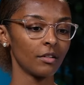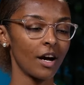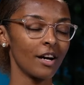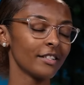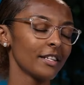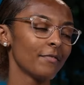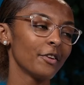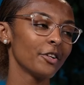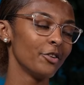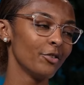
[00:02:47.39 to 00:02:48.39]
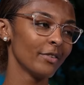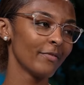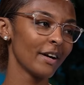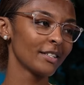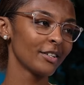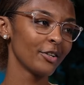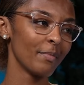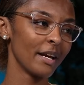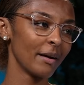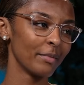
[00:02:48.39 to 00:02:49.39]
honestly, if you're a new investor, you
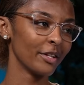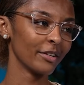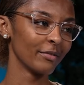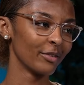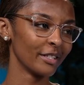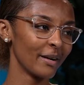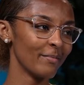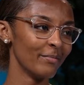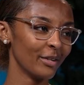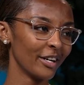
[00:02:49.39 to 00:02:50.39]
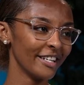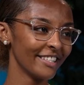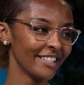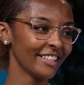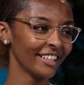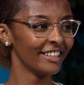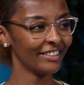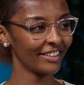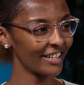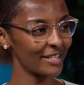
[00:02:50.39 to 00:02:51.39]
may not be looking for something crazy
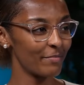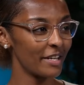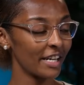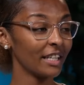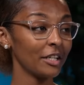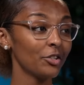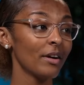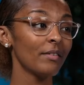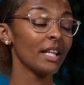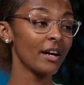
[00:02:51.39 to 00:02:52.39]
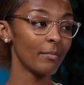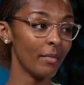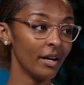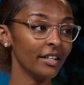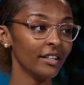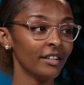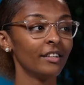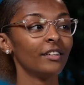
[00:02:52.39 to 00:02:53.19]
big, unless you have a lot of money